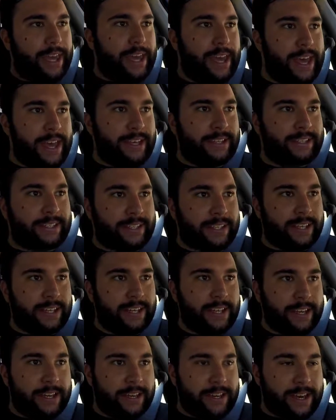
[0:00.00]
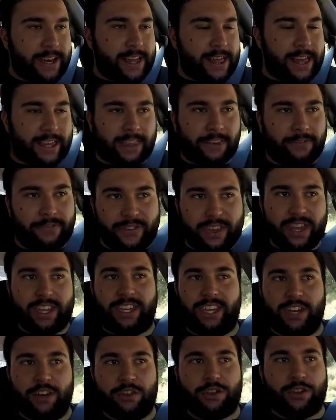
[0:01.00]
is like the
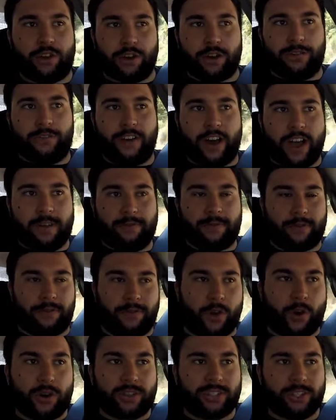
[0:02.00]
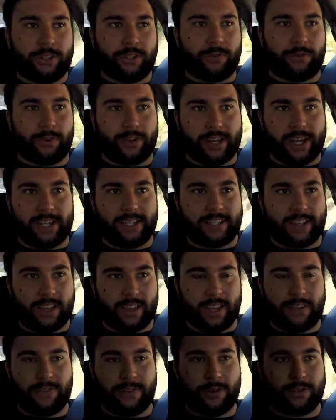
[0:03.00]
VQ35, a four-cylinder for
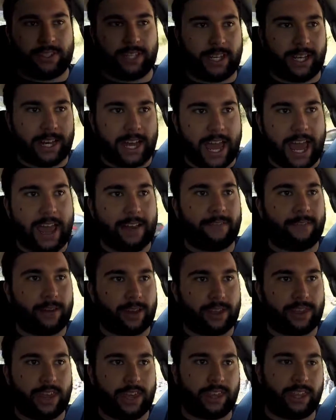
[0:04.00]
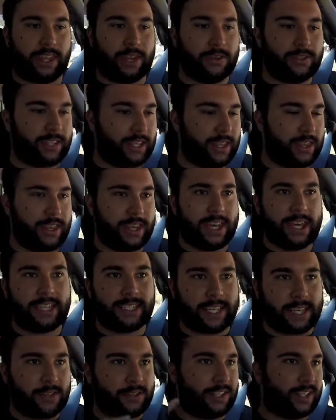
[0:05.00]
Nissan. They've used it in everything. They use it in
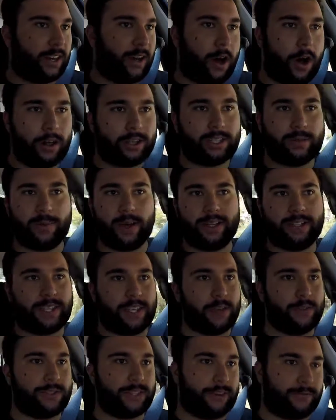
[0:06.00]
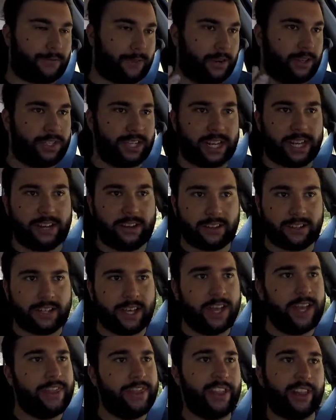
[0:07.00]
these, they use it in Altimas, they use it in Frontiers,
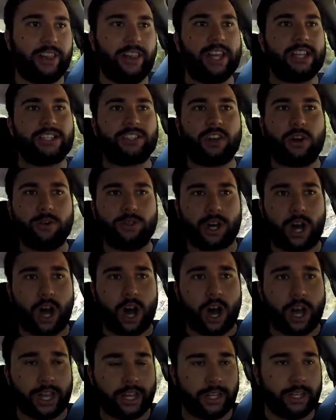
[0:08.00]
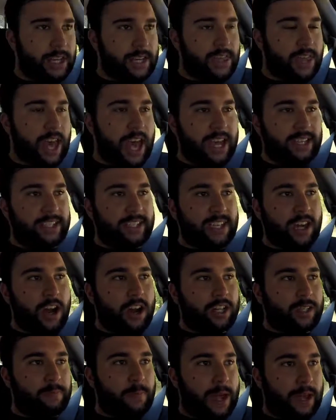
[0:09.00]
the list goes on. The
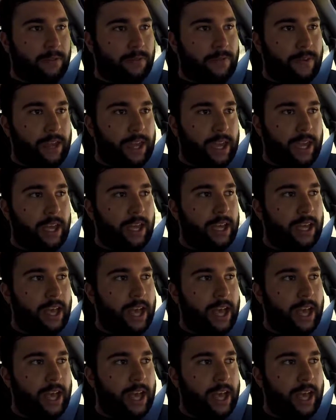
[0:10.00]
SE-R spec-v